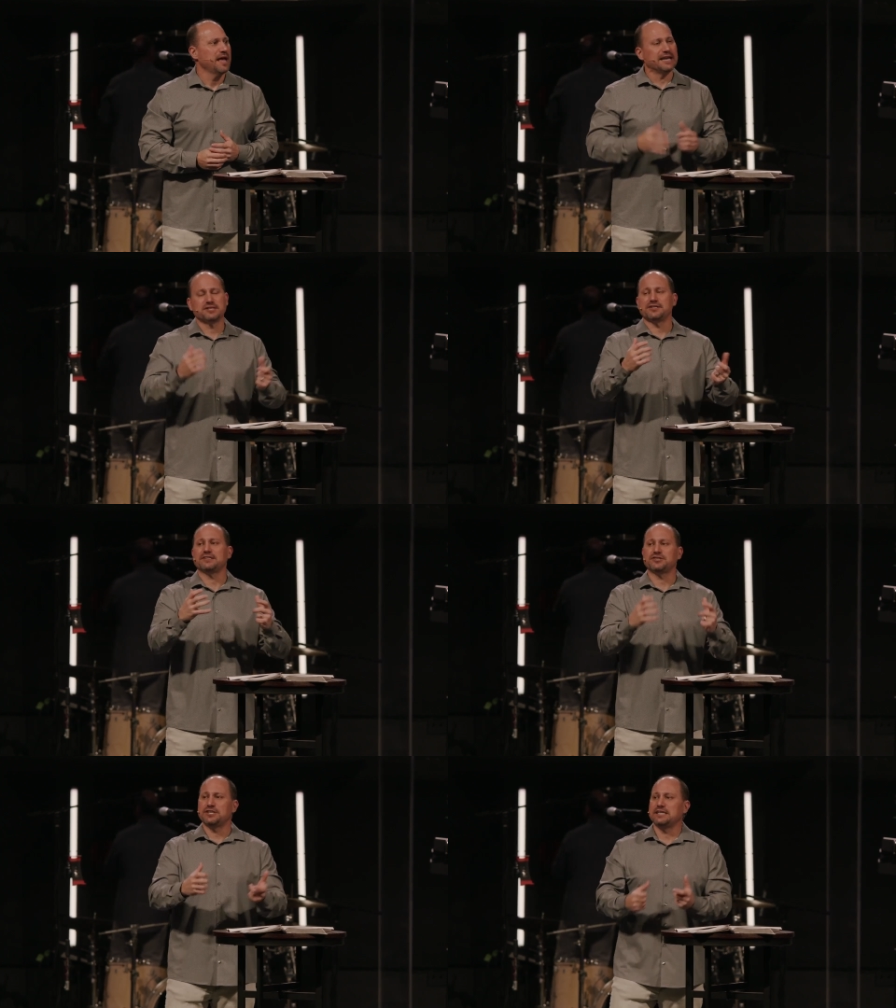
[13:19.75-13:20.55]
And he's not
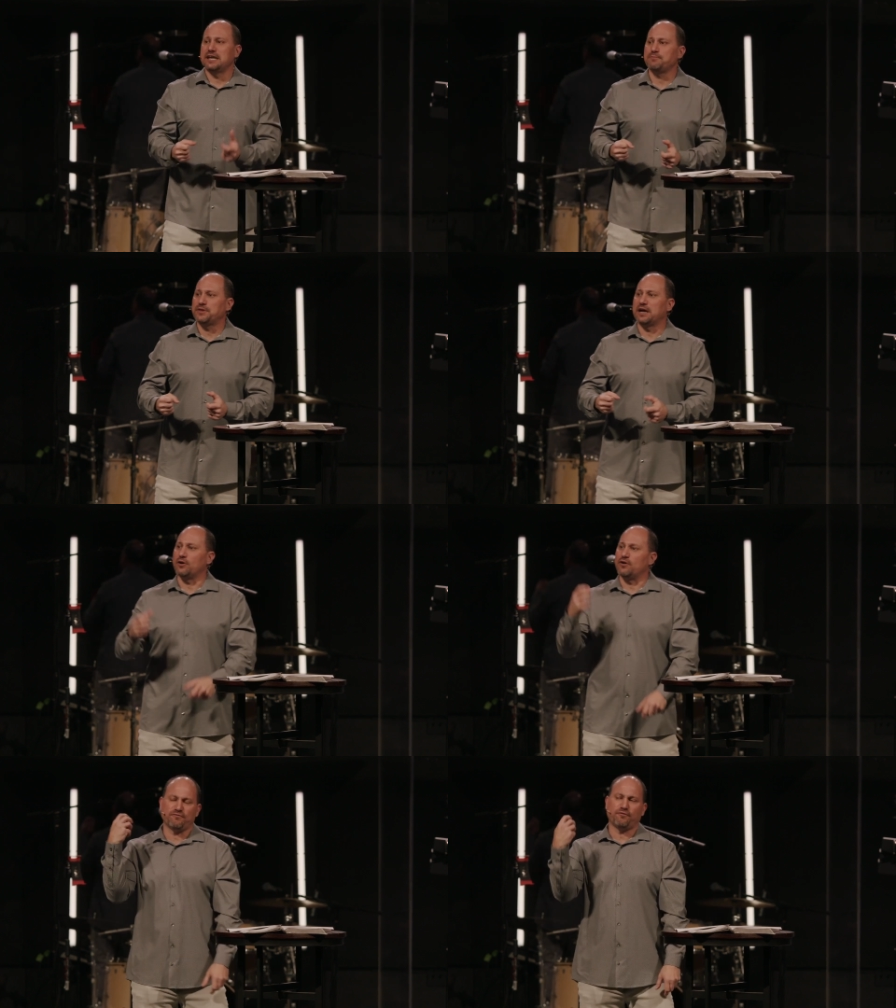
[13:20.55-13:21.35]
sitting up
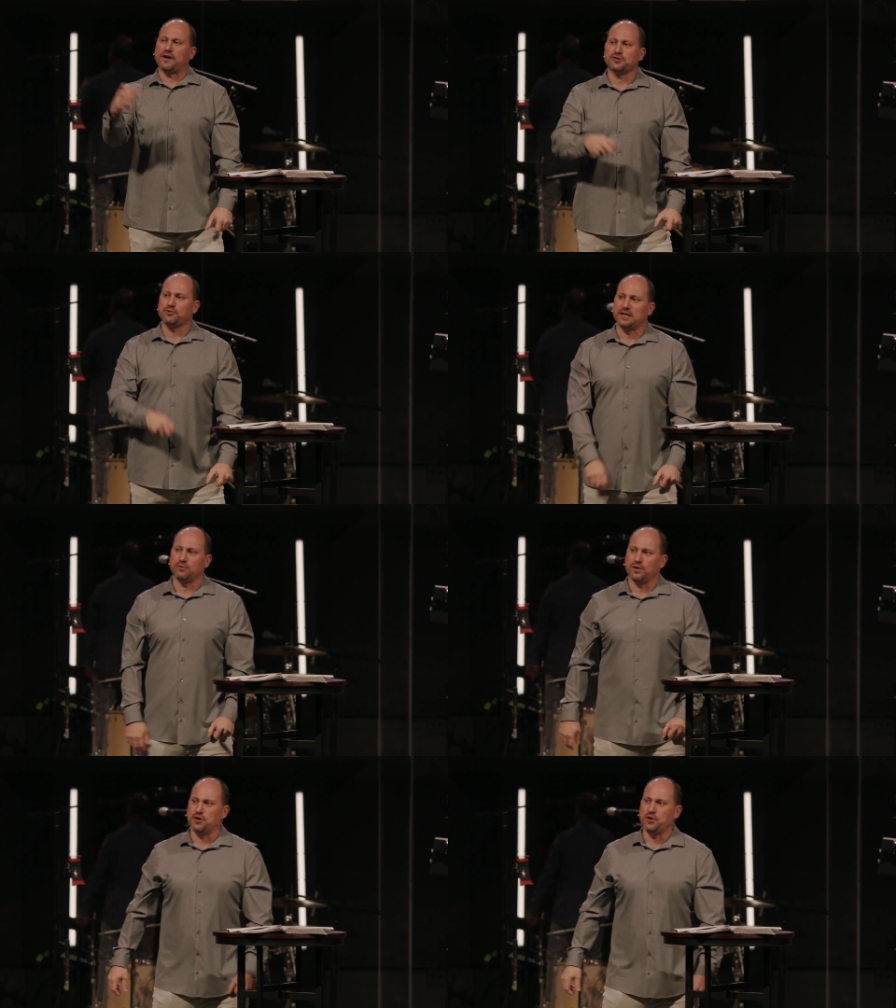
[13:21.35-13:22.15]
there frustrated
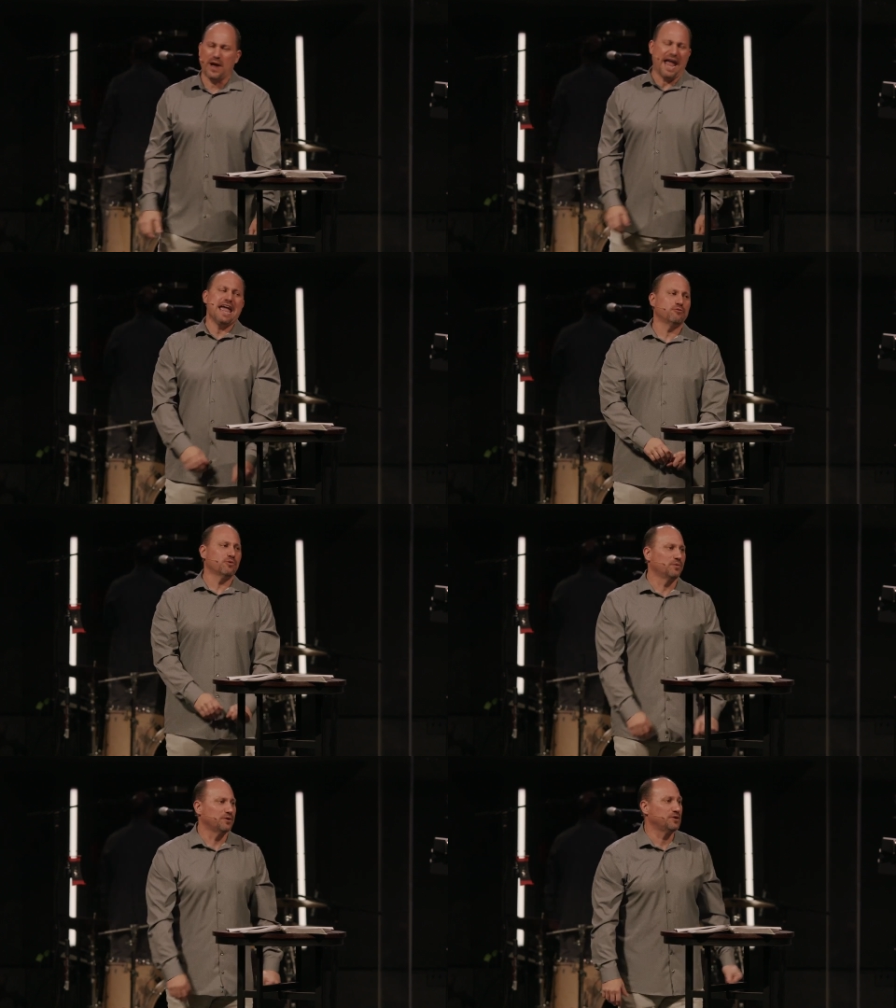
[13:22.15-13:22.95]
with you,
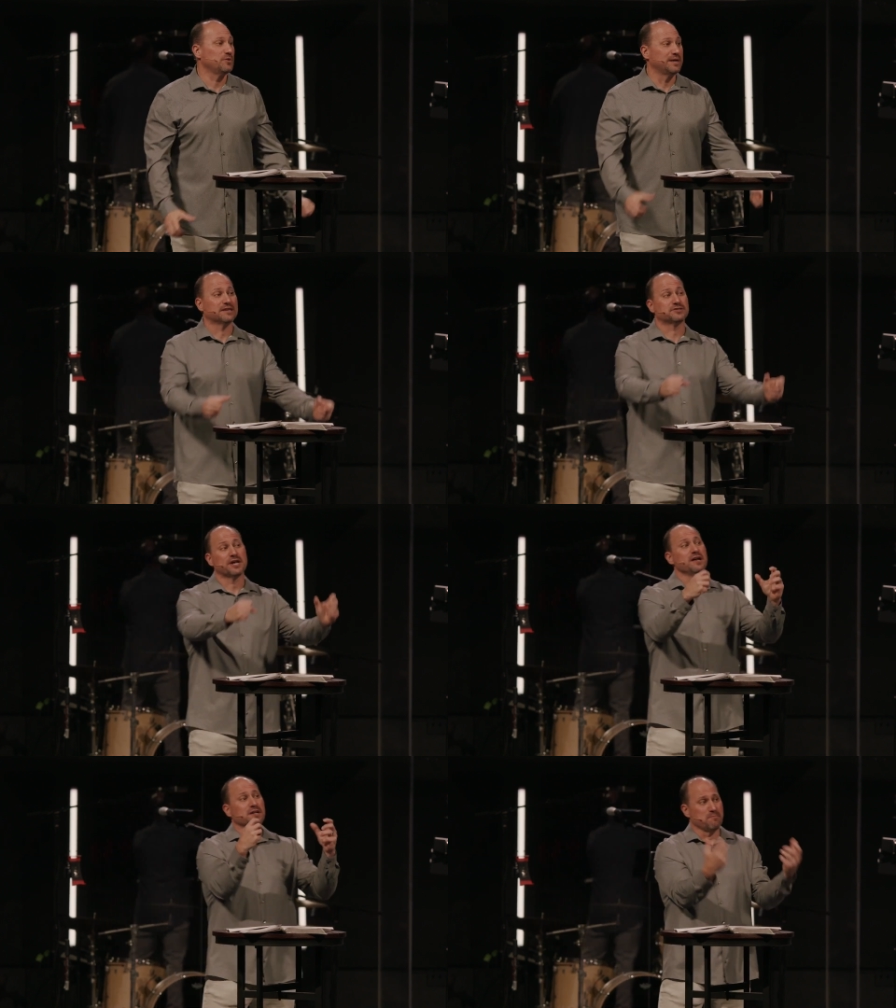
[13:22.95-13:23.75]
angry with you. He has
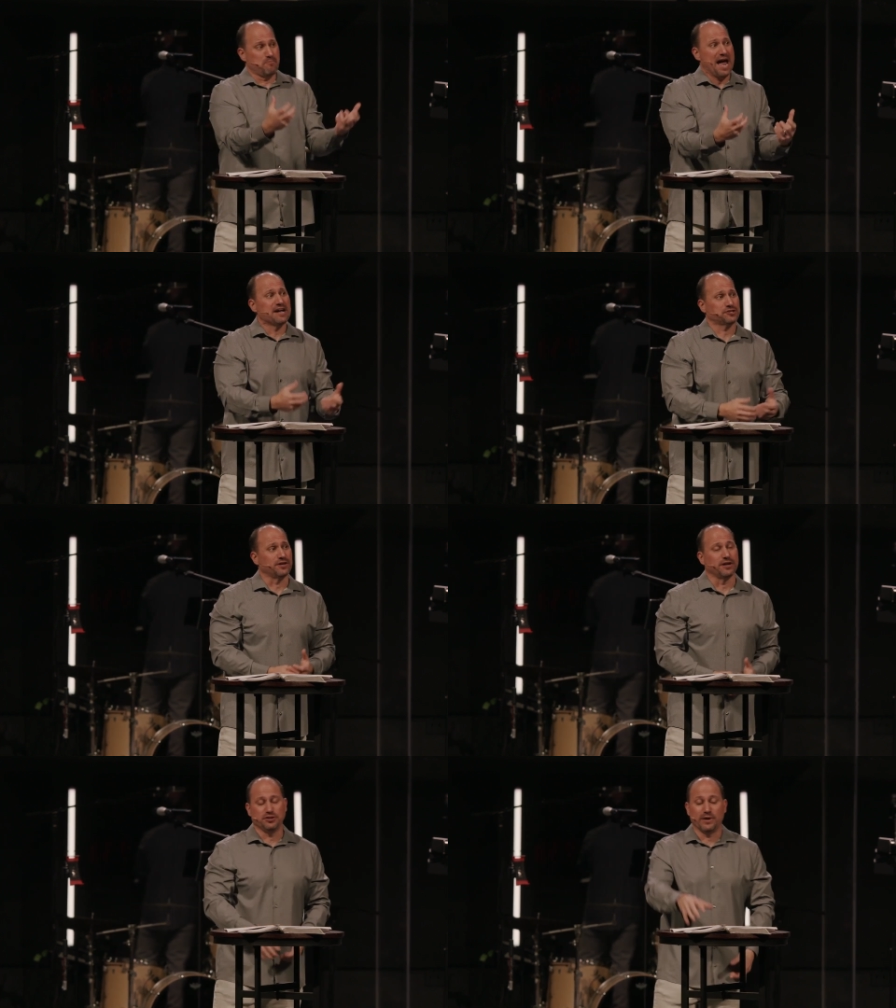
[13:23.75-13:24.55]
compassion
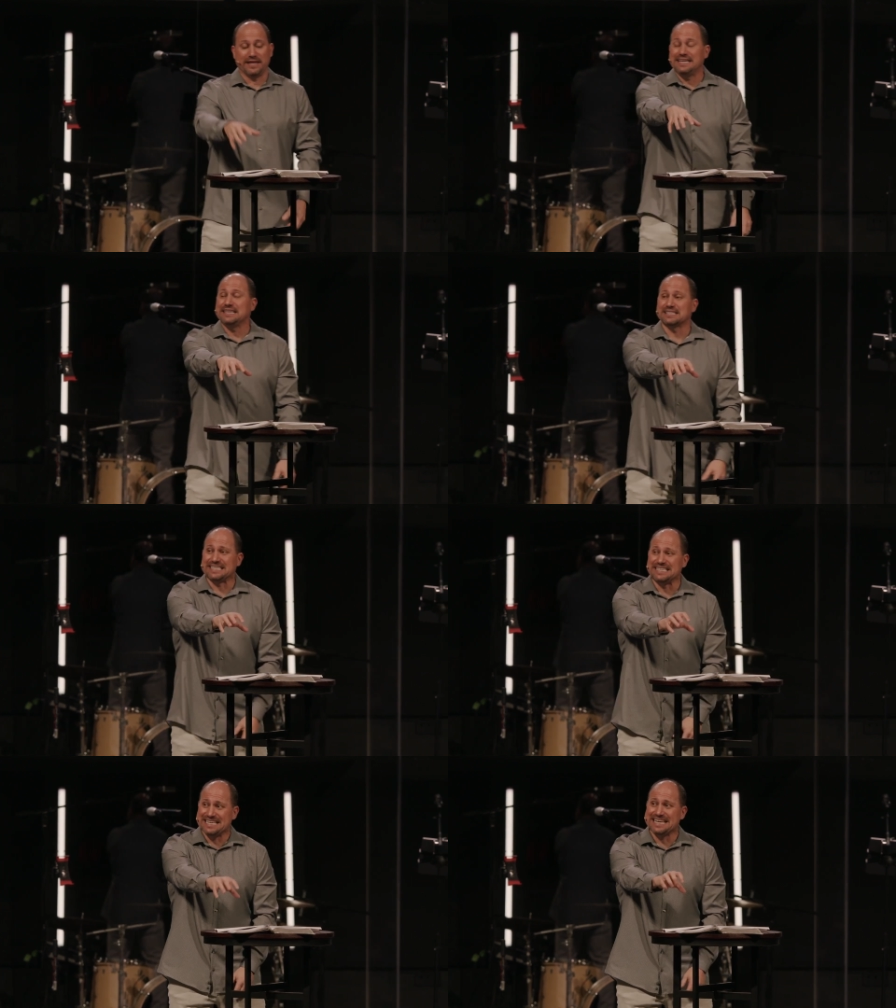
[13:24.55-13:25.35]
on you, and he is
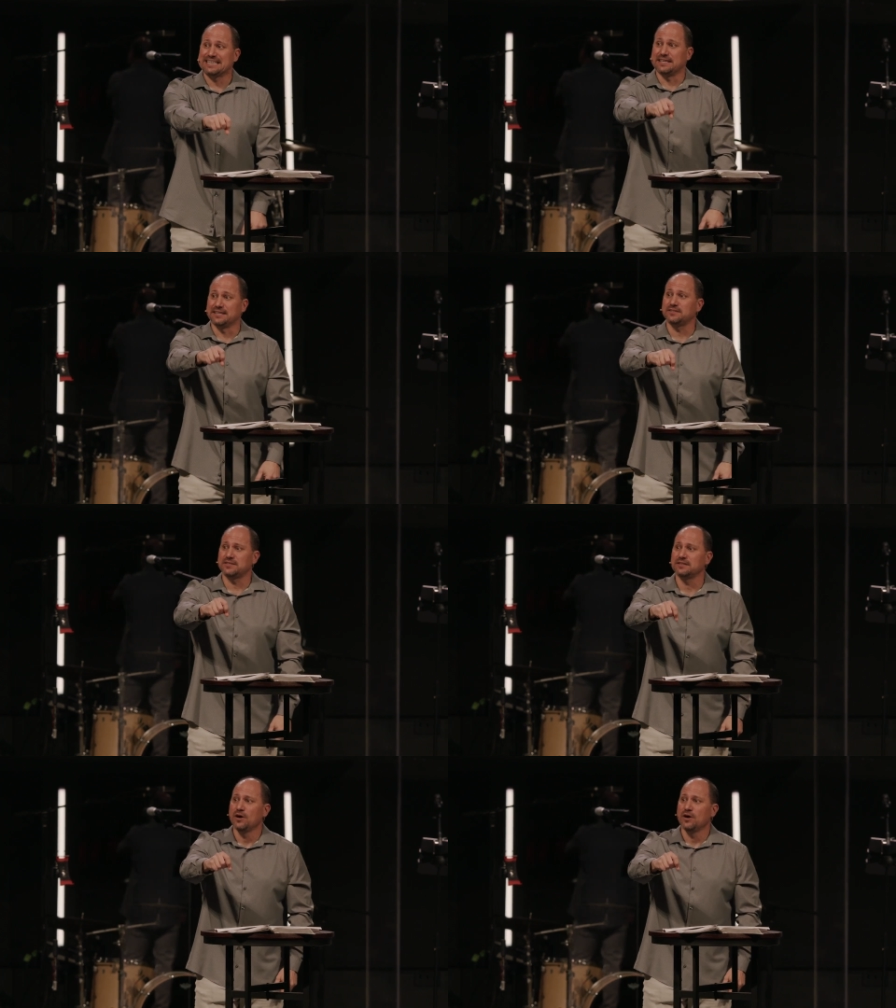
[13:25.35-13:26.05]
indignant